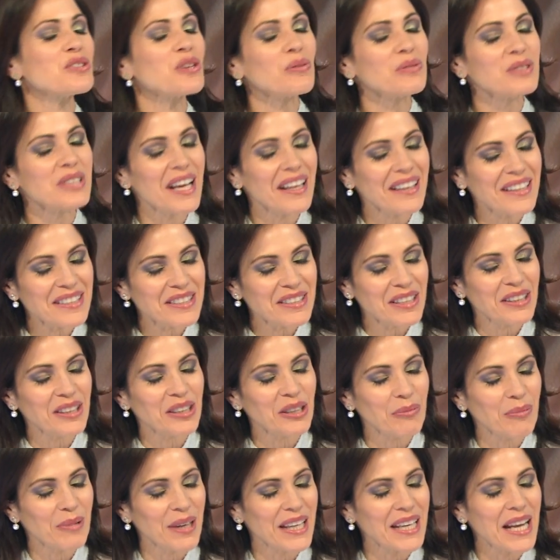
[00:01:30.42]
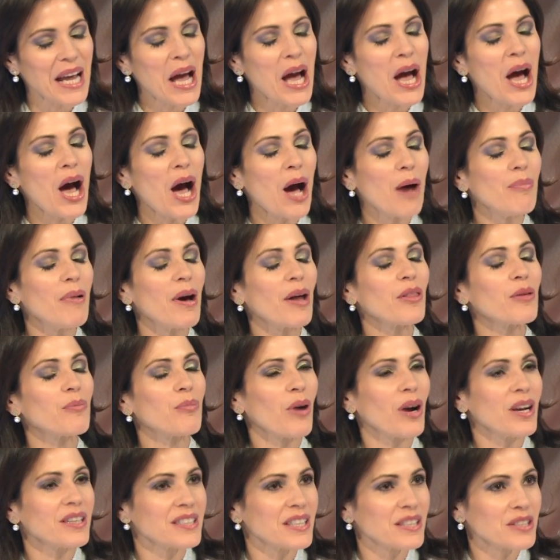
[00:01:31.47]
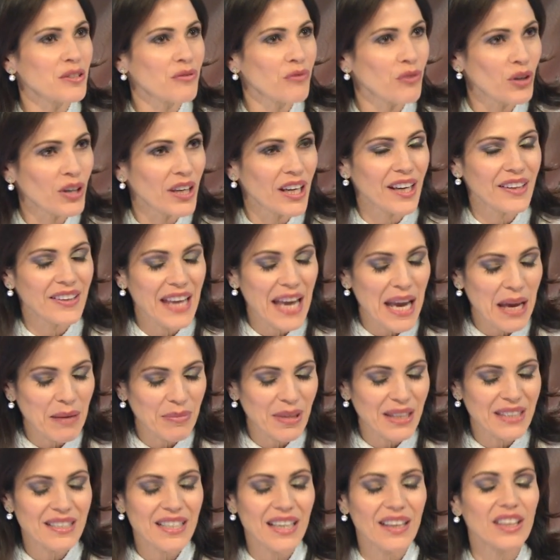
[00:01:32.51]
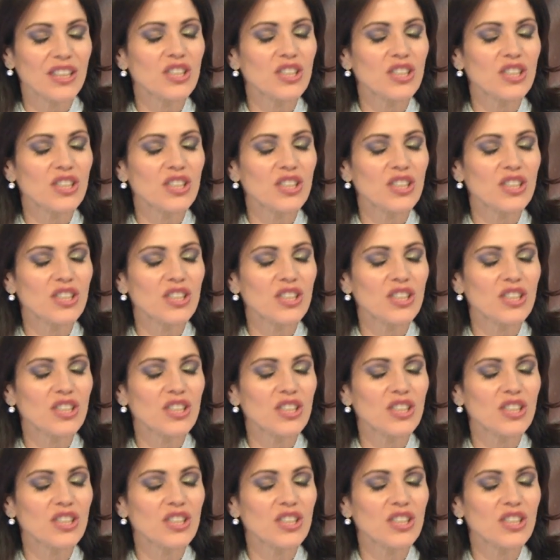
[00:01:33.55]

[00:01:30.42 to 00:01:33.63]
So tell us a little bit about the process of working on The Handmaid's Tale.